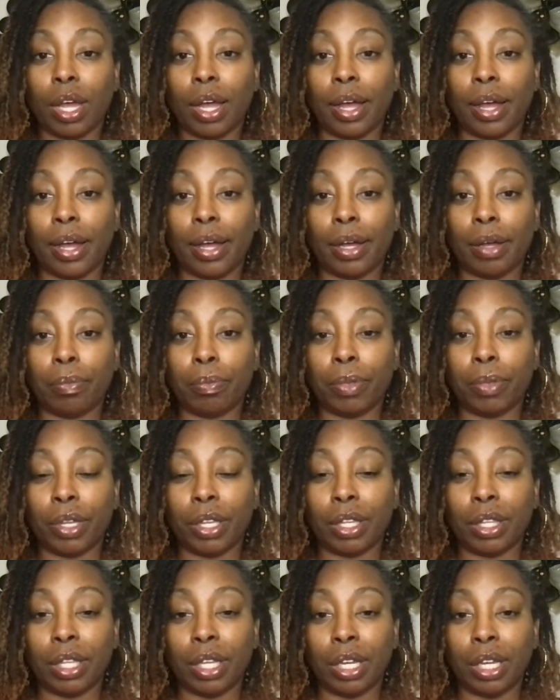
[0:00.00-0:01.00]

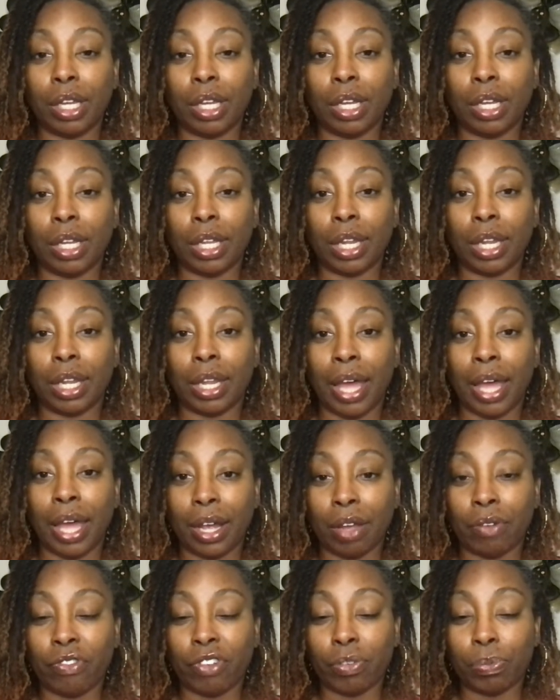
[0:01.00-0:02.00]
the
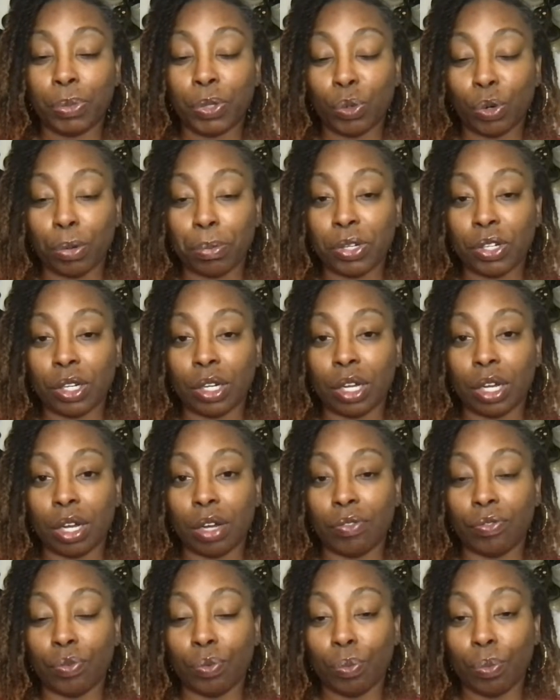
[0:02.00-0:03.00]
lack of absorption
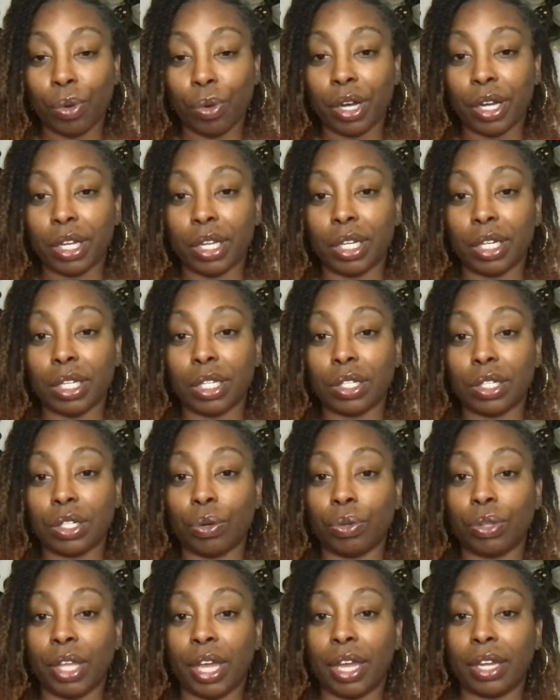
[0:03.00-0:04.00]
of one,
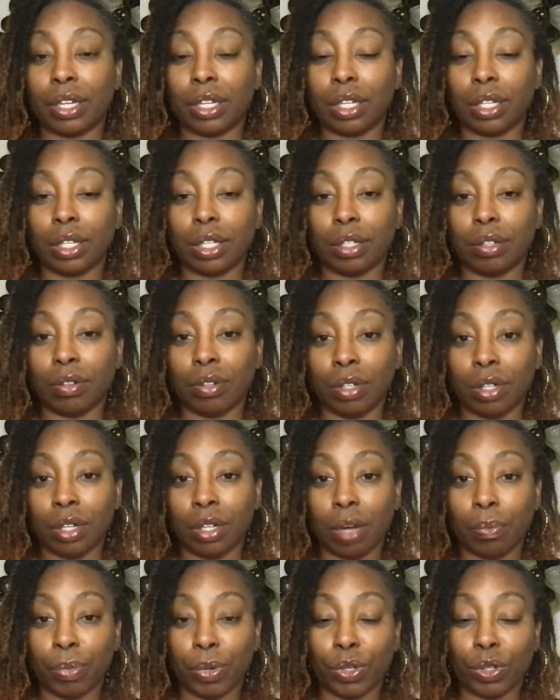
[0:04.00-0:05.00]
so that the
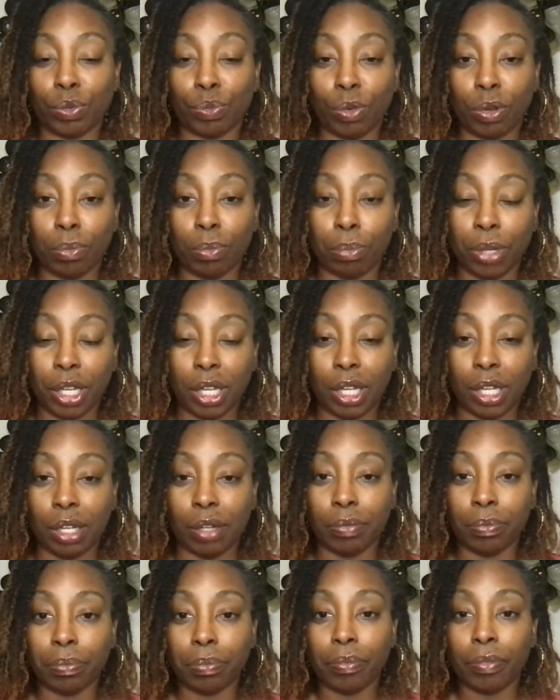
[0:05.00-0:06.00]
numbers would
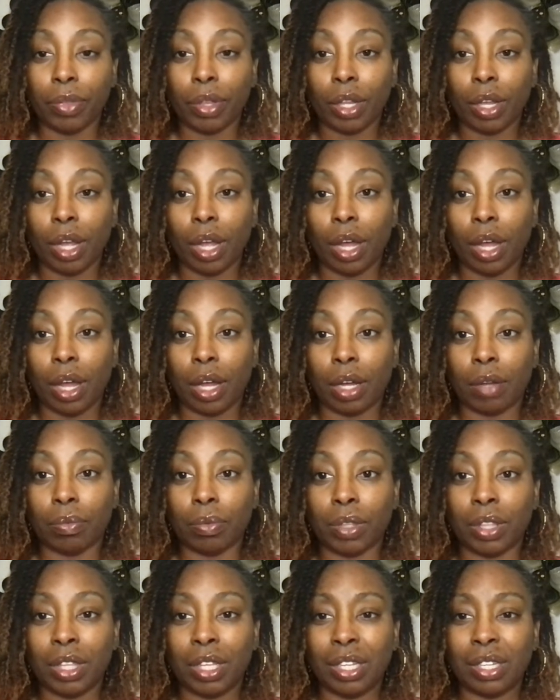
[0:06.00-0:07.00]
be
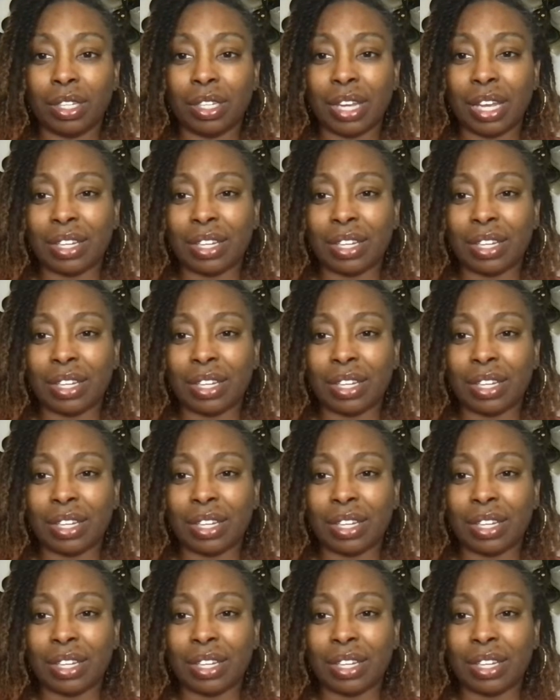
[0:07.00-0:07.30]
the